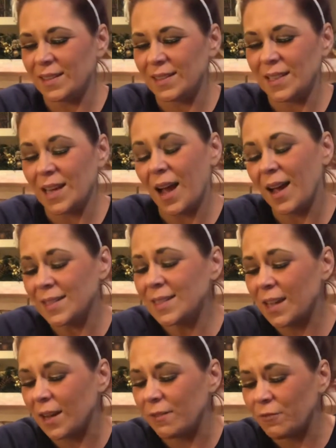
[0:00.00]
It's kind of
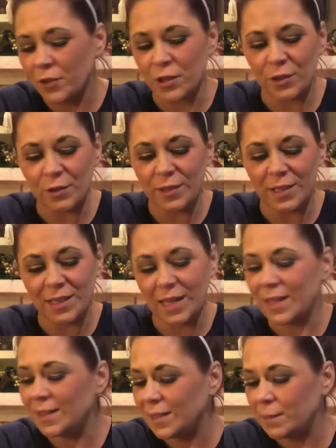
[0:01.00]
time for you to
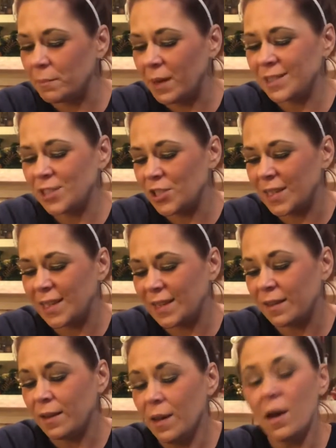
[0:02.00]
take some much
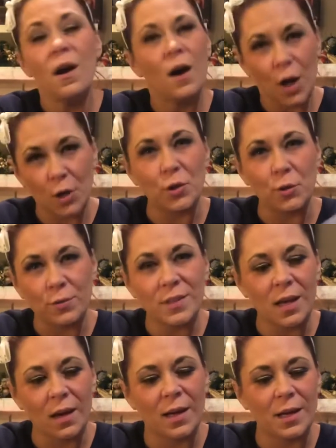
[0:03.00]
needed alone
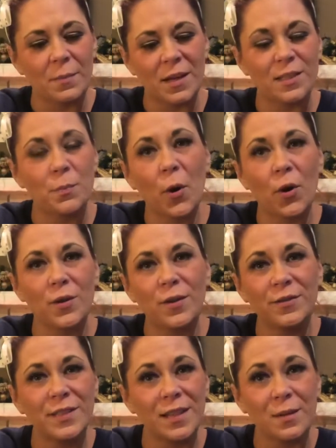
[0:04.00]
time as part of
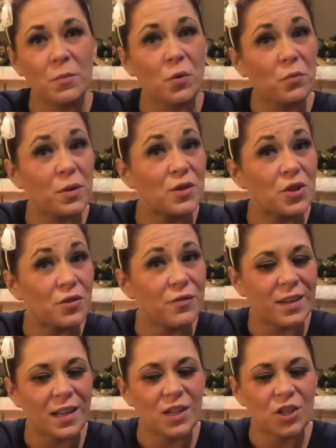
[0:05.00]
some
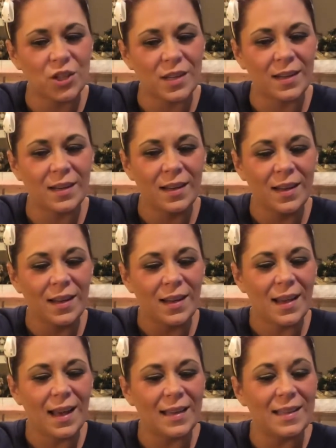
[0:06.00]
rejuvenation
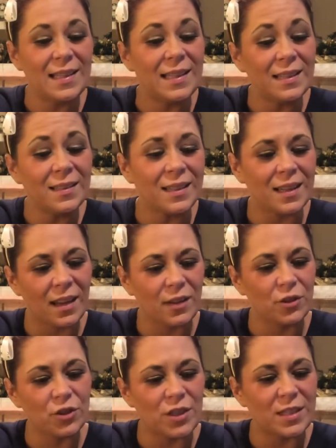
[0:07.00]
and healing
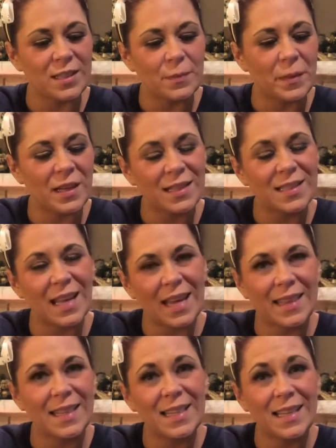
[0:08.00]
energies, because I
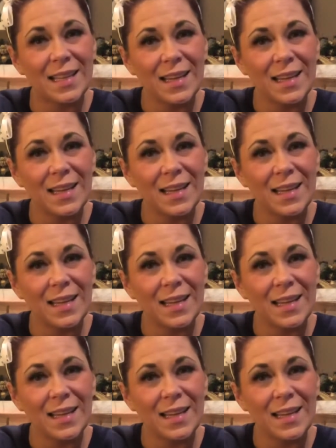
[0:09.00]
think